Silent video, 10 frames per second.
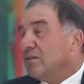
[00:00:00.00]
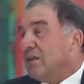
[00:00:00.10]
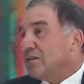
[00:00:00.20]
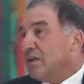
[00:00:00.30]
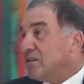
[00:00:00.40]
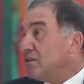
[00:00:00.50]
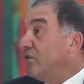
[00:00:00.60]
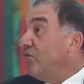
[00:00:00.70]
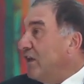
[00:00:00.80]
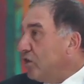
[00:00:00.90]
that has
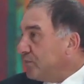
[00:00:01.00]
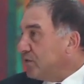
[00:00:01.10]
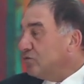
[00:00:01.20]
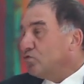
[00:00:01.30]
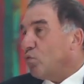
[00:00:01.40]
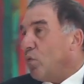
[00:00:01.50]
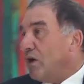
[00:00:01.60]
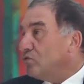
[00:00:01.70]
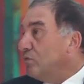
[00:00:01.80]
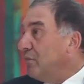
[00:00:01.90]
developed
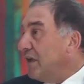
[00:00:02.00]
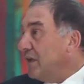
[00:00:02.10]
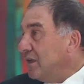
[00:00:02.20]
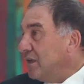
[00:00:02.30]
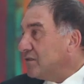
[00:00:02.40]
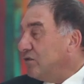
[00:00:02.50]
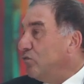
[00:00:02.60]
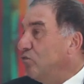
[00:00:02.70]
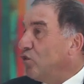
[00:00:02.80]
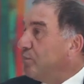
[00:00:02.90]
throughout many years in
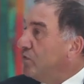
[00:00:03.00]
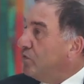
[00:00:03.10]
Europe